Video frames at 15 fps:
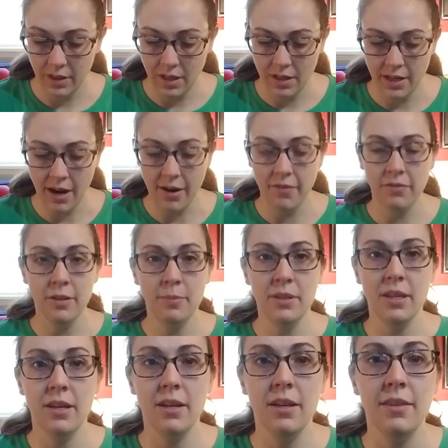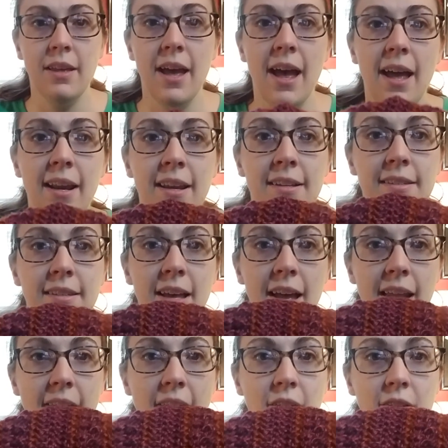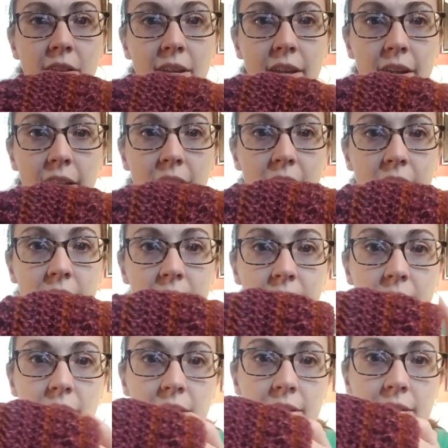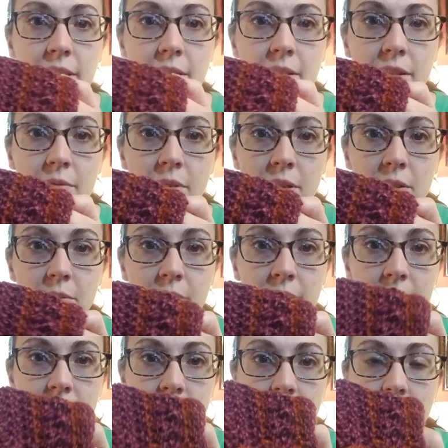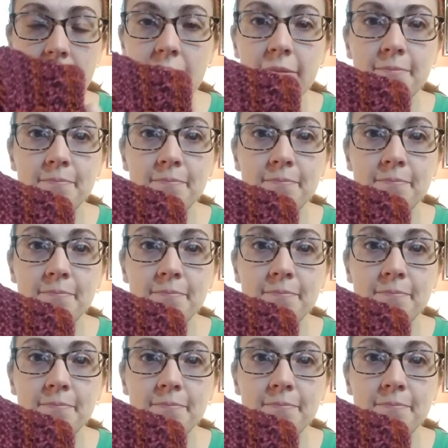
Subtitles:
now I flipped the hat inside out here, so let's see what you can see.